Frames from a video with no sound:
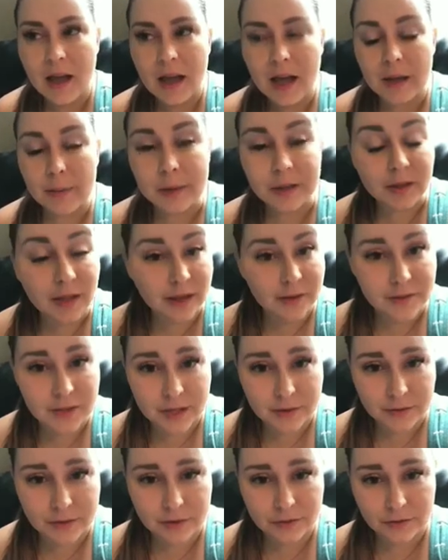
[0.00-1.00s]
have been
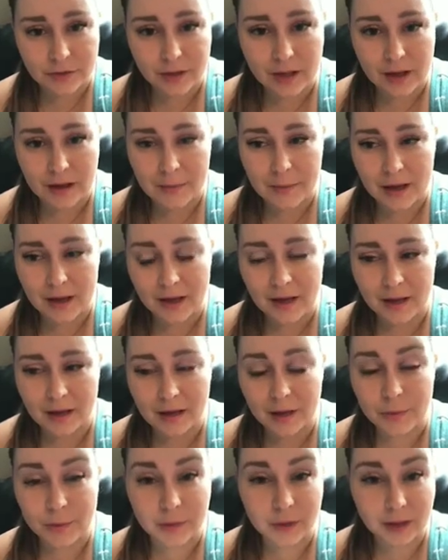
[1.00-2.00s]
lifesavers for them, and
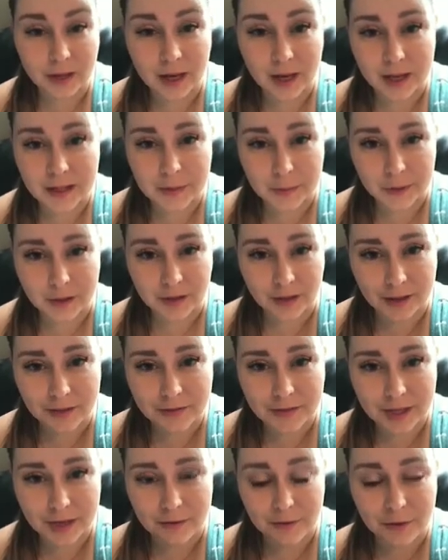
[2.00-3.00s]
it really has been a
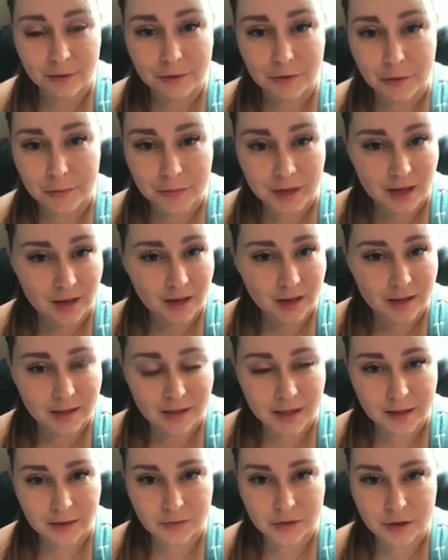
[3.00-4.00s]
lifesaver for me as
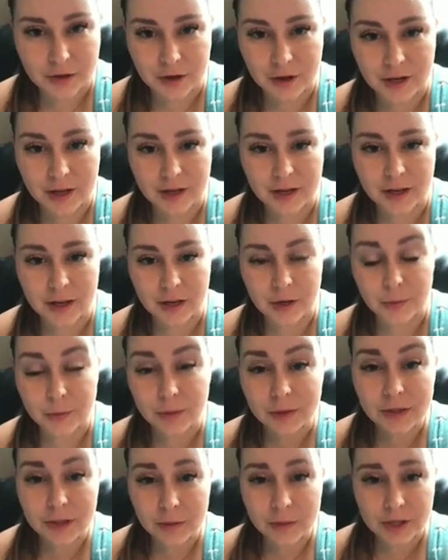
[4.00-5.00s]
I have started, and I
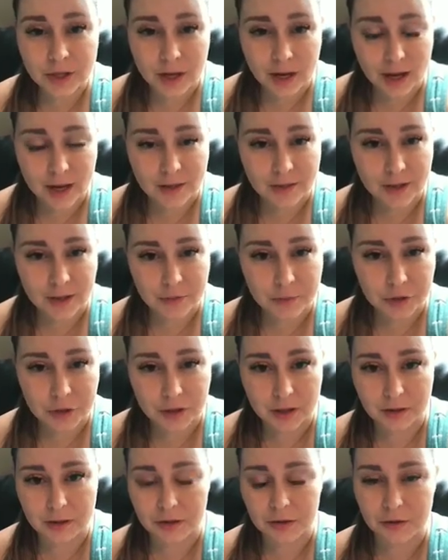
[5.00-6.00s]
really wish I had them
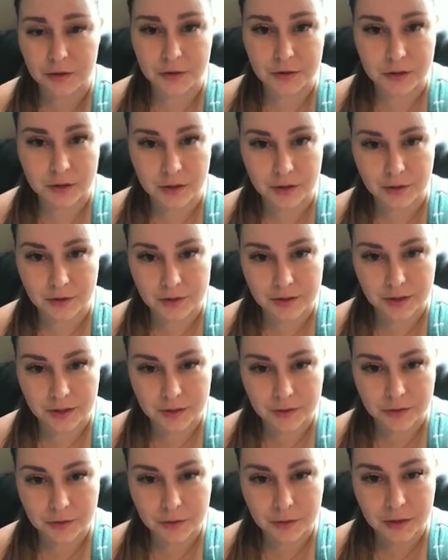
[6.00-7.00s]
during clinicals during
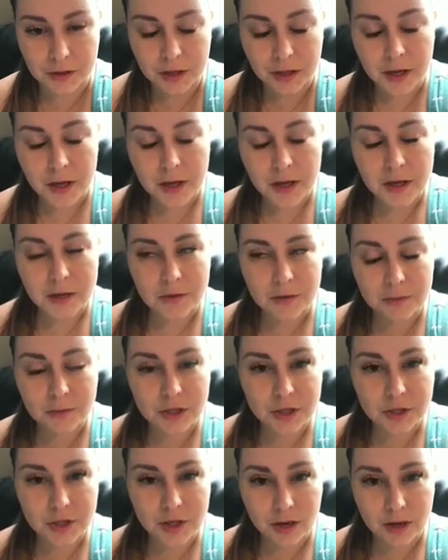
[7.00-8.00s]
nursing school. So I'm
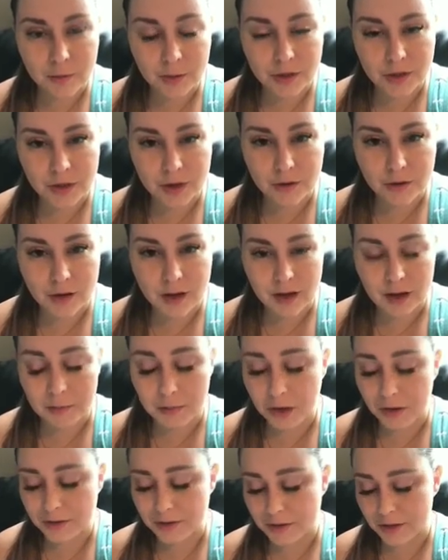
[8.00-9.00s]
going to share it with you, and I'm
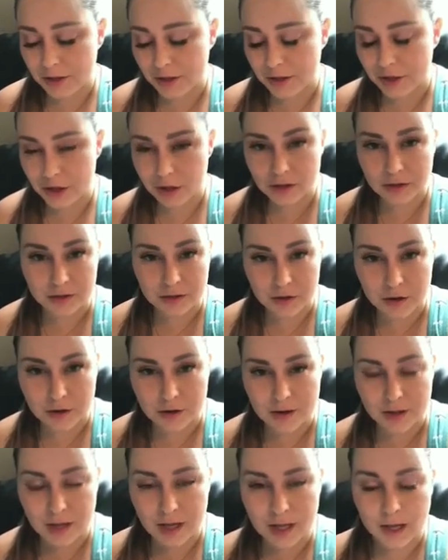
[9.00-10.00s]
also going to share this card
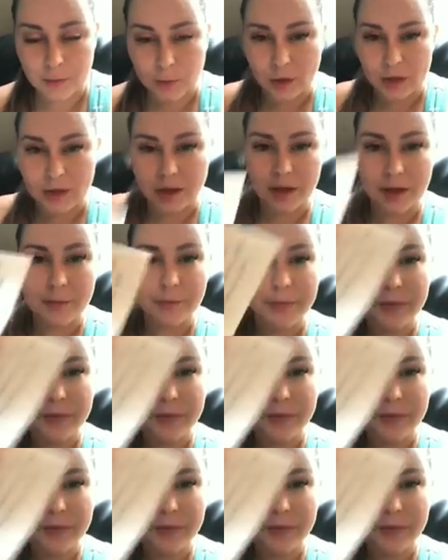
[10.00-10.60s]
that came with it